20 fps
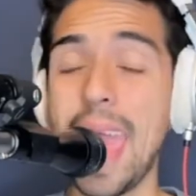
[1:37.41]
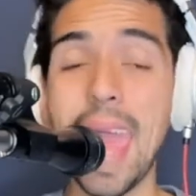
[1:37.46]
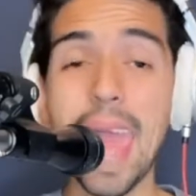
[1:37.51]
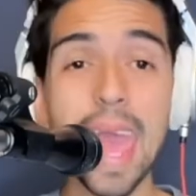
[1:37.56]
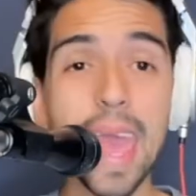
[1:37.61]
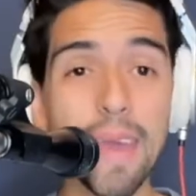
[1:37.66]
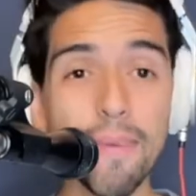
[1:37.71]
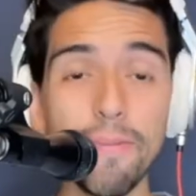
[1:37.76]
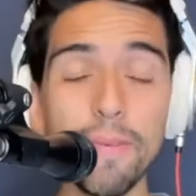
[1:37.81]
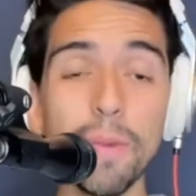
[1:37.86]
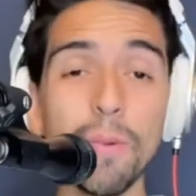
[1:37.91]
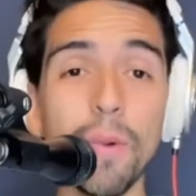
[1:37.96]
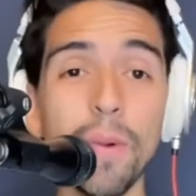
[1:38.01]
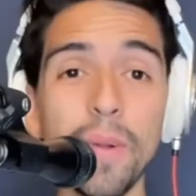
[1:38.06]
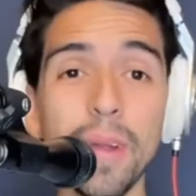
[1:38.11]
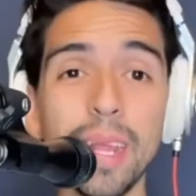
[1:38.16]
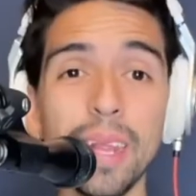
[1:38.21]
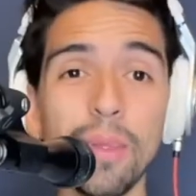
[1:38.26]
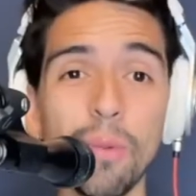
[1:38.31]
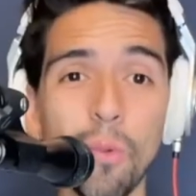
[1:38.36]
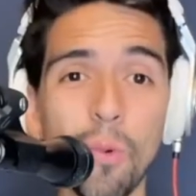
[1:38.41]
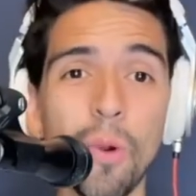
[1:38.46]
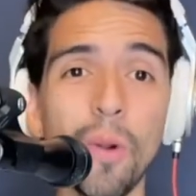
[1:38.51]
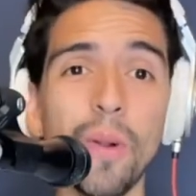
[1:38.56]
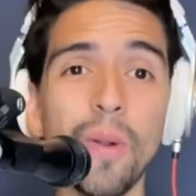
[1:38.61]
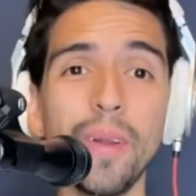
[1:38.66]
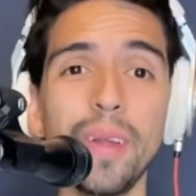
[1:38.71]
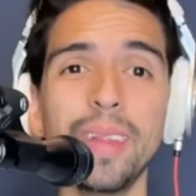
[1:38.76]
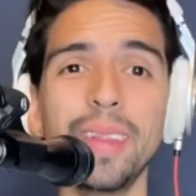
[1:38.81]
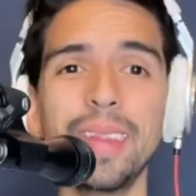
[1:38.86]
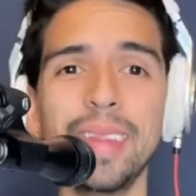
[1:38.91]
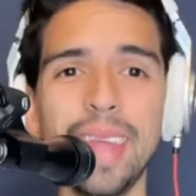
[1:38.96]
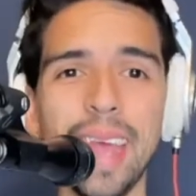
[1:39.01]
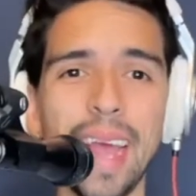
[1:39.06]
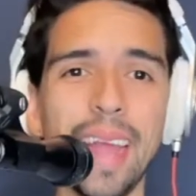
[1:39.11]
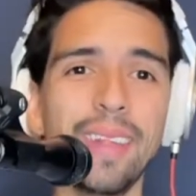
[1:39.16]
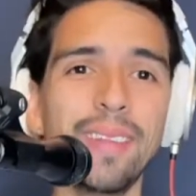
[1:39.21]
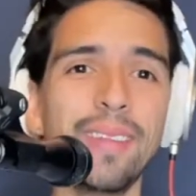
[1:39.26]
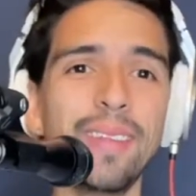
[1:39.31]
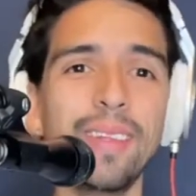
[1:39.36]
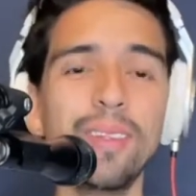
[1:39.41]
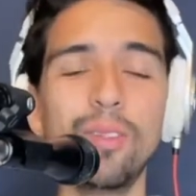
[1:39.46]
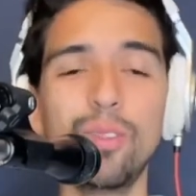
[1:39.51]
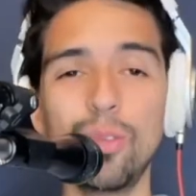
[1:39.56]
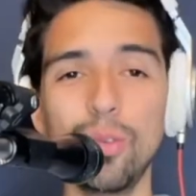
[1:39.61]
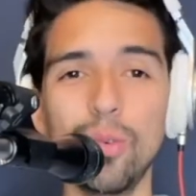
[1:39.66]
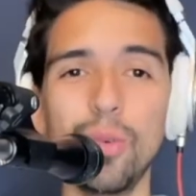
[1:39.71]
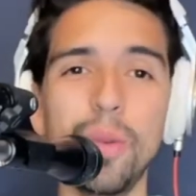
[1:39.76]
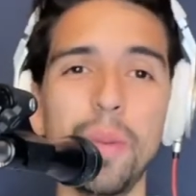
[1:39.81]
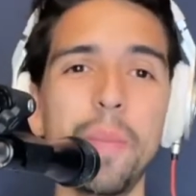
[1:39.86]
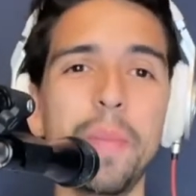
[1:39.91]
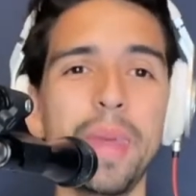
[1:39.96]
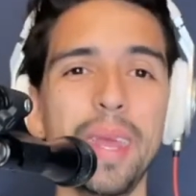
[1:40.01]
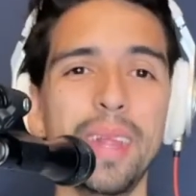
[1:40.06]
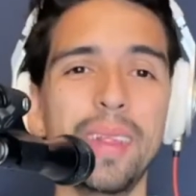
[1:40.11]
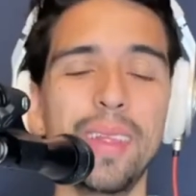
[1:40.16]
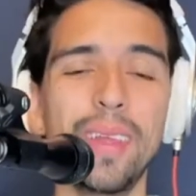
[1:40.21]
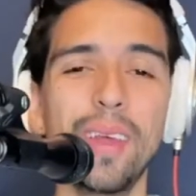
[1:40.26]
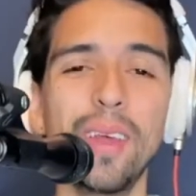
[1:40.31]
everywhere in the world dancing to the beat.